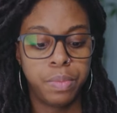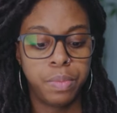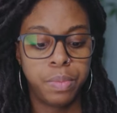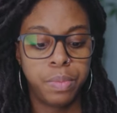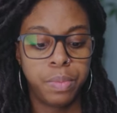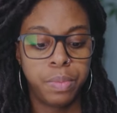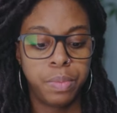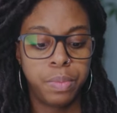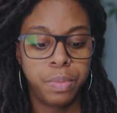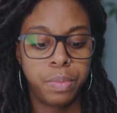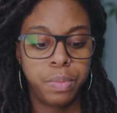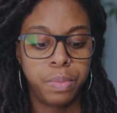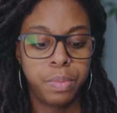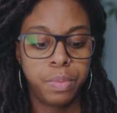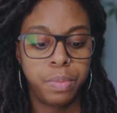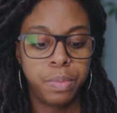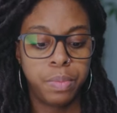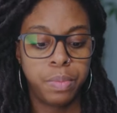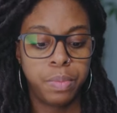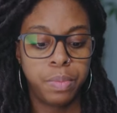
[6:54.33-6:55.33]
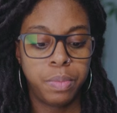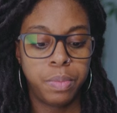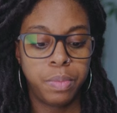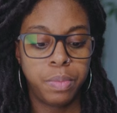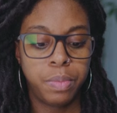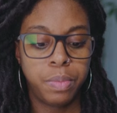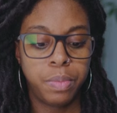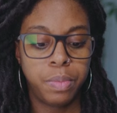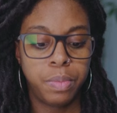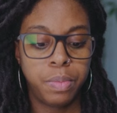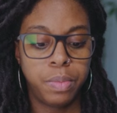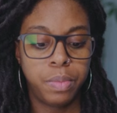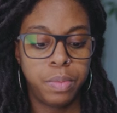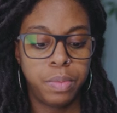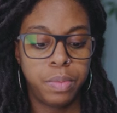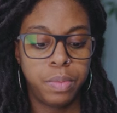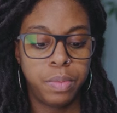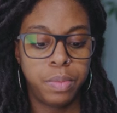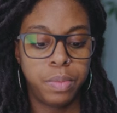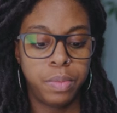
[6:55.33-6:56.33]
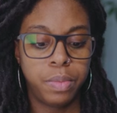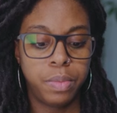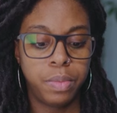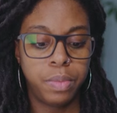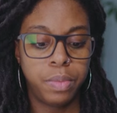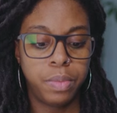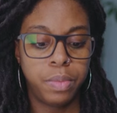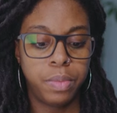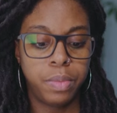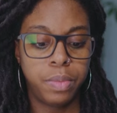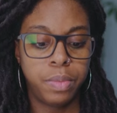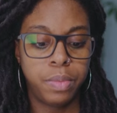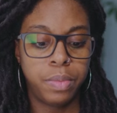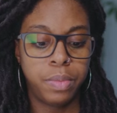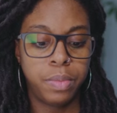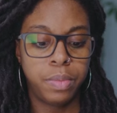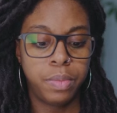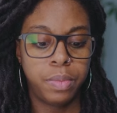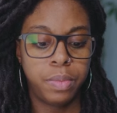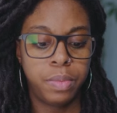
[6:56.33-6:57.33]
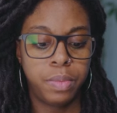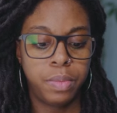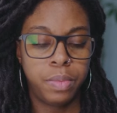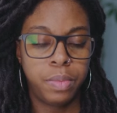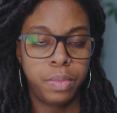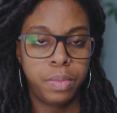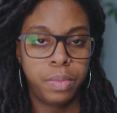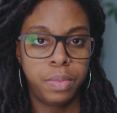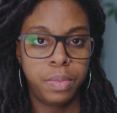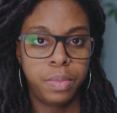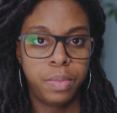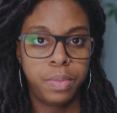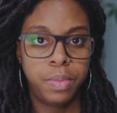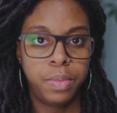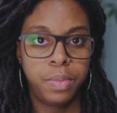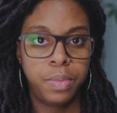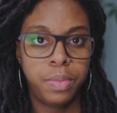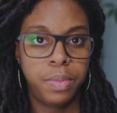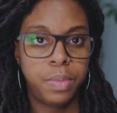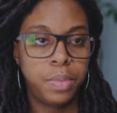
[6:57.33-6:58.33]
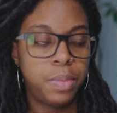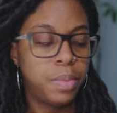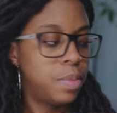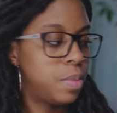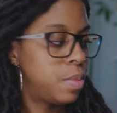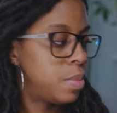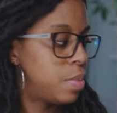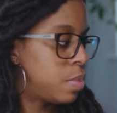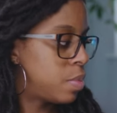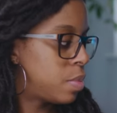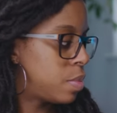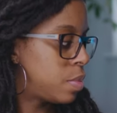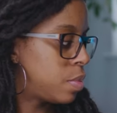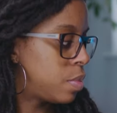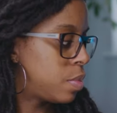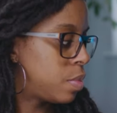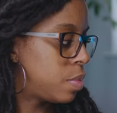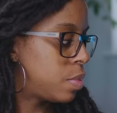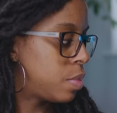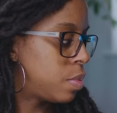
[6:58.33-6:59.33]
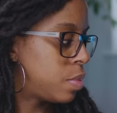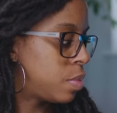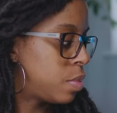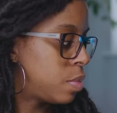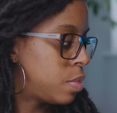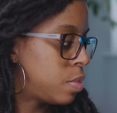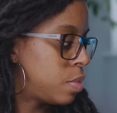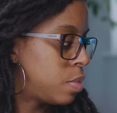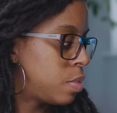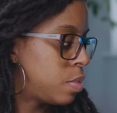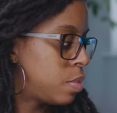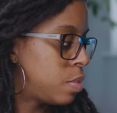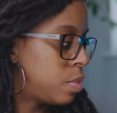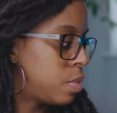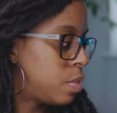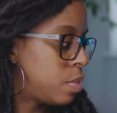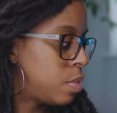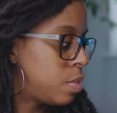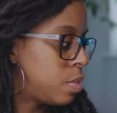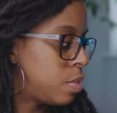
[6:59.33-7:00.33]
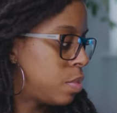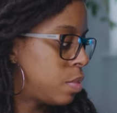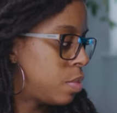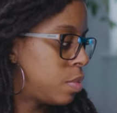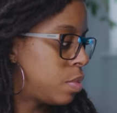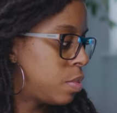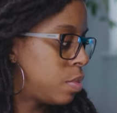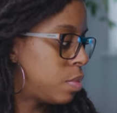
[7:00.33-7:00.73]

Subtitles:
(no one is talking)